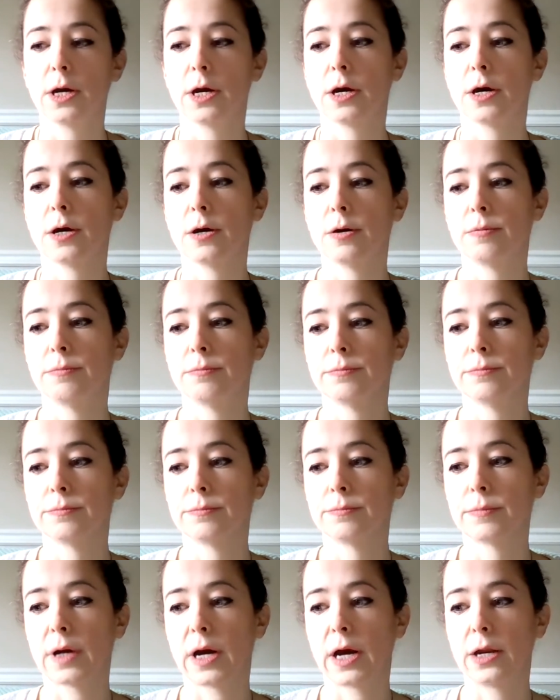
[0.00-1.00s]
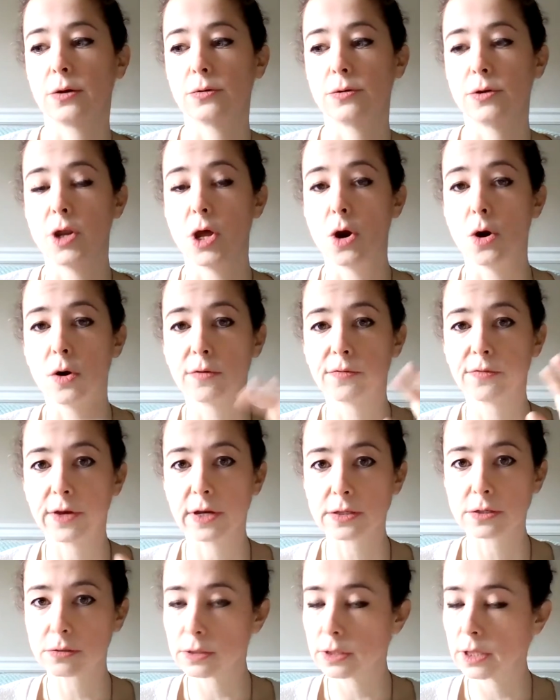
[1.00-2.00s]
Um, I don't know if
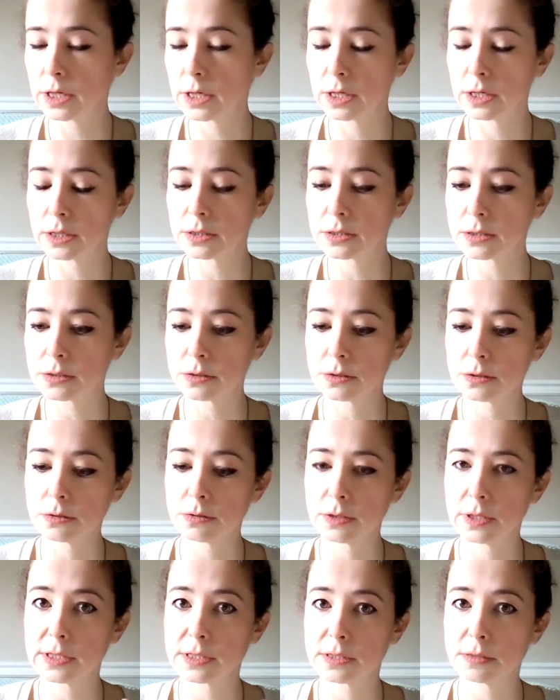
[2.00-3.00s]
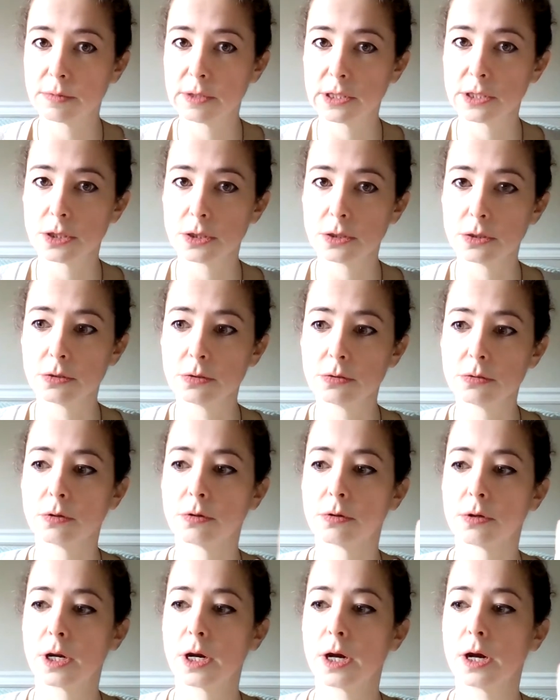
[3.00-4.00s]
that's related to histamine 2
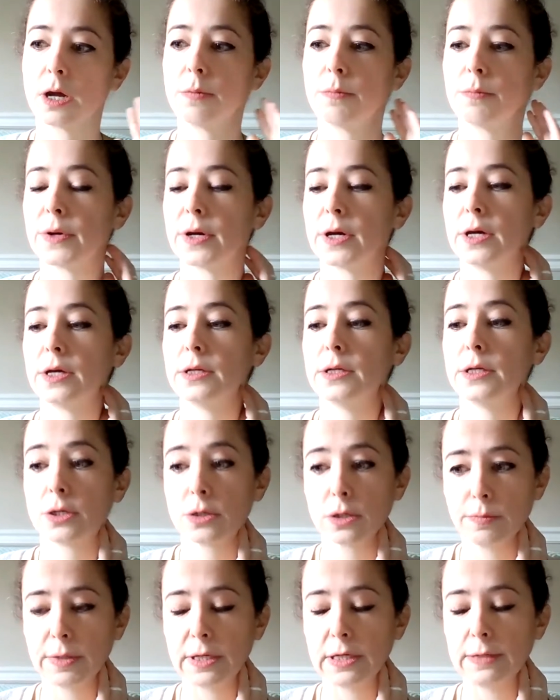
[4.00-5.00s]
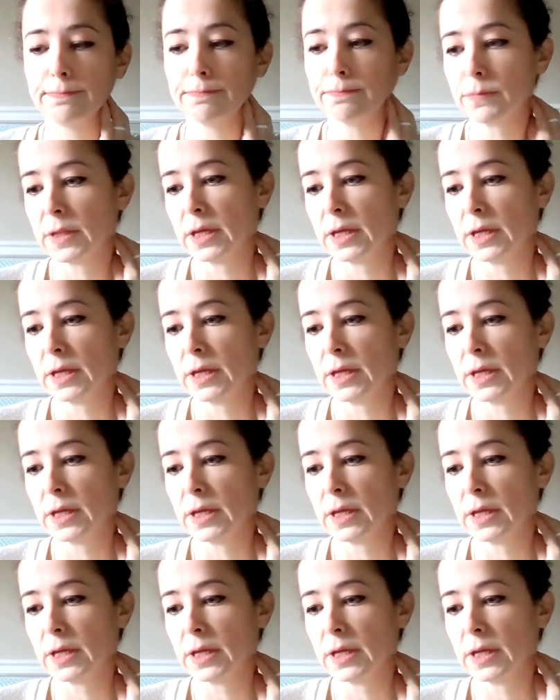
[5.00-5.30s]
or not, but it could be.